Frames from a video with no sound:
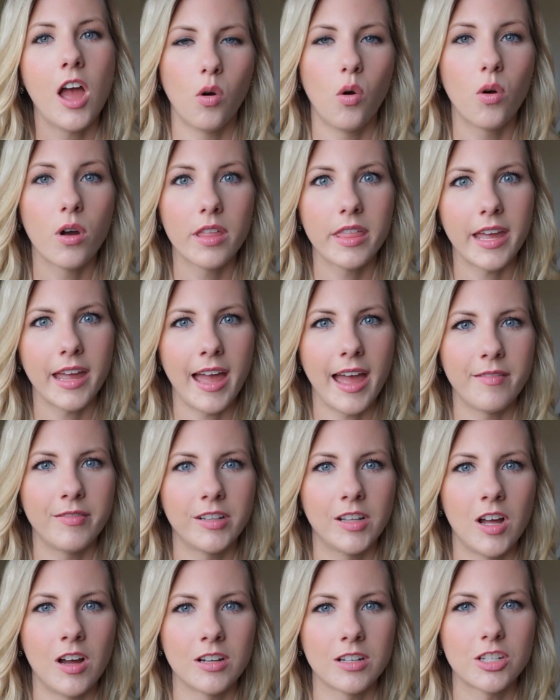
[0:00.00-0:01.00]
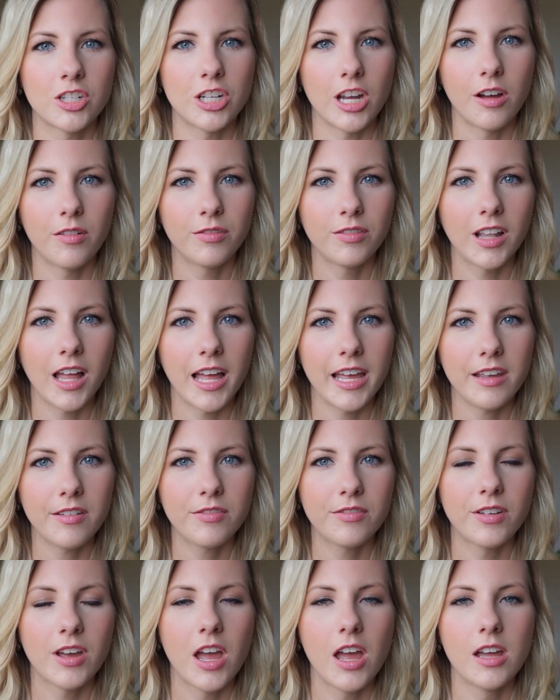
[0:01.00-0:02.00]
or they have a long shelf
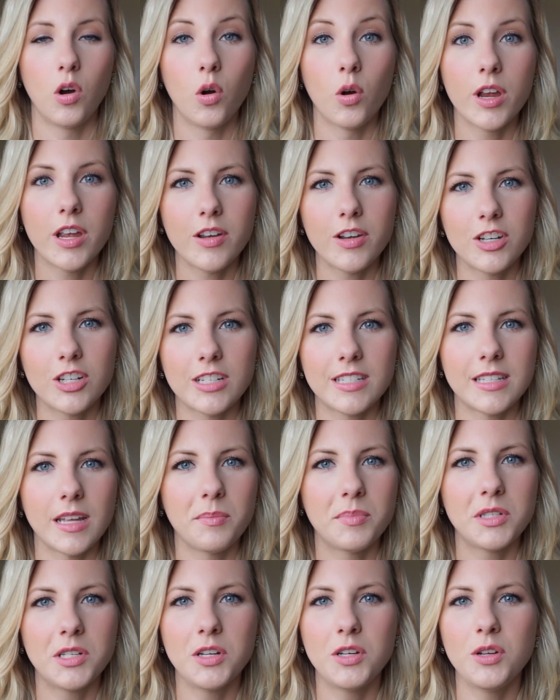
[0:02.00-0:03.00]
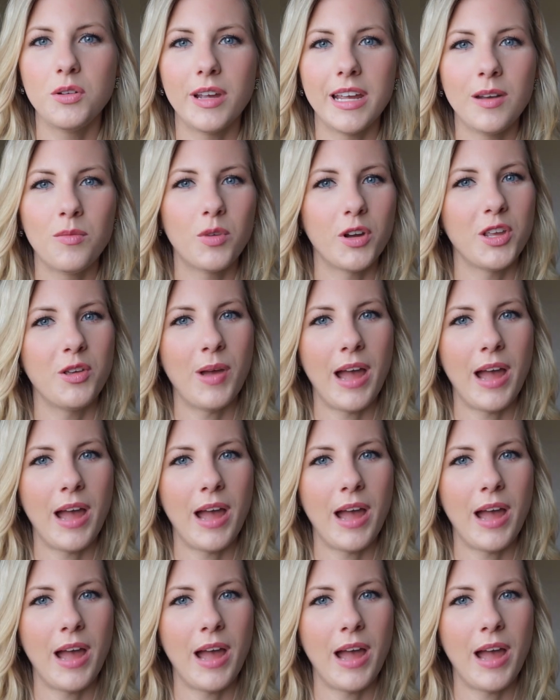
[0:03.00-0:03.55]
life, or you can just substitute in what you